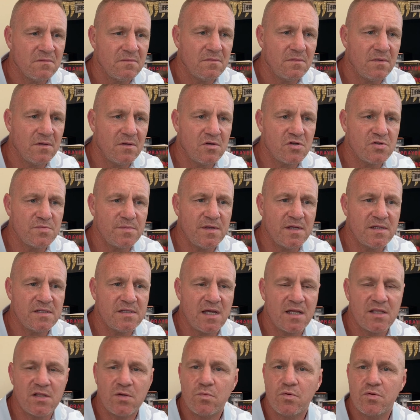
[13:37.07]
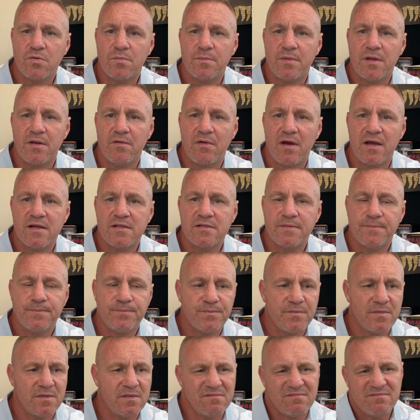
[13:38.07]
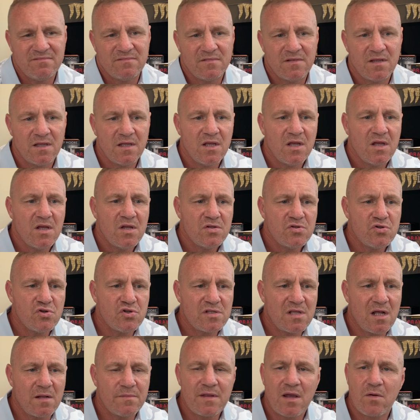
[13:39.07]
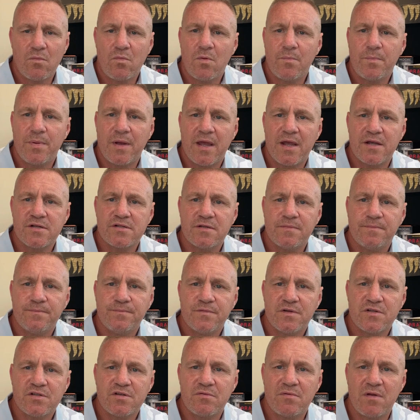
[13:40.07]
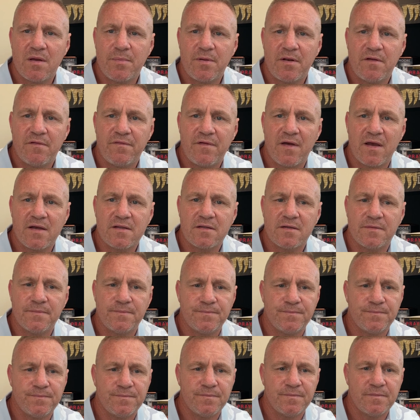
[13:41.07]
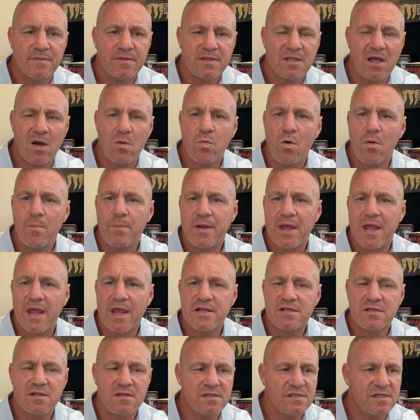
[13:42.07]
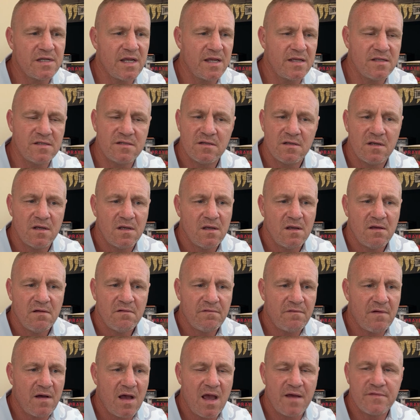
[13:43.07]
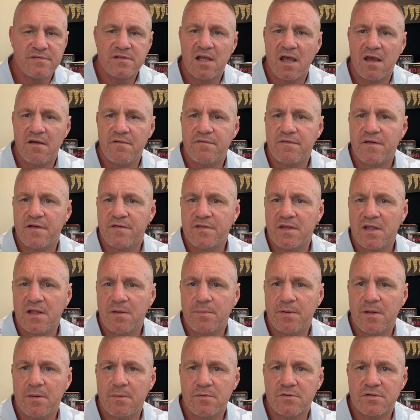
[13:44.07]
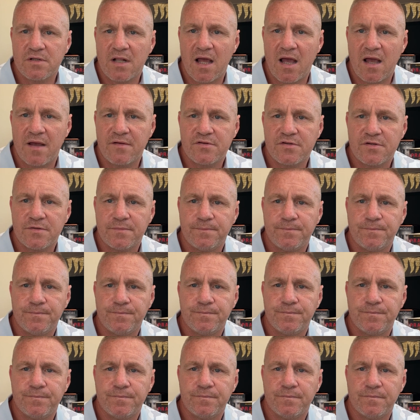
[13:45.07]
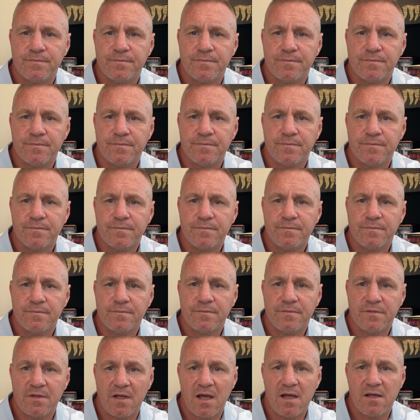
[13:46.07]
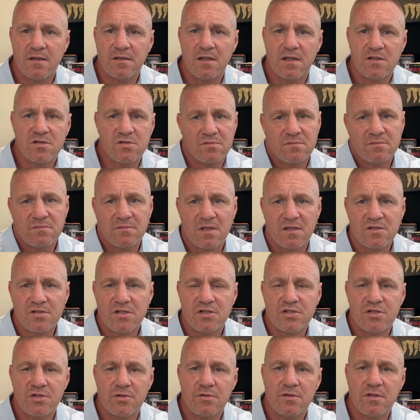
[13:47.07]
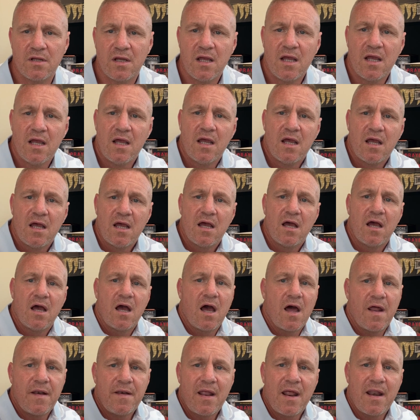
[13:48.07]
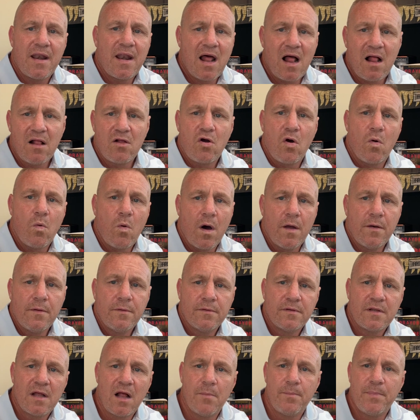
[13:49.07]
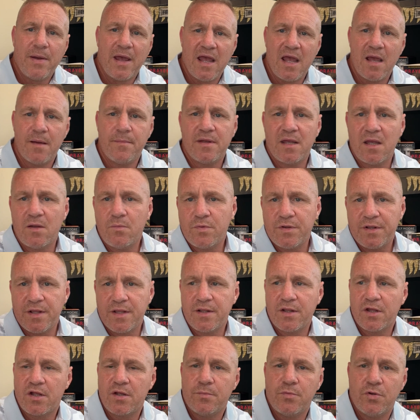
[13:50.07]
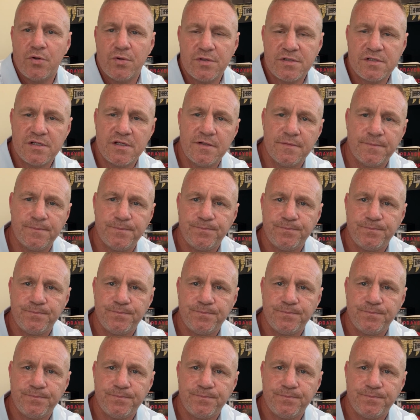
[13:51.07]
because my agenda wouldn't be right. Just help that one person, there's a ripple effect. That one person will change 5, 10, 15 people's lives. Yeah, that's the truth. And then that'll go on, that'll permeate within the community.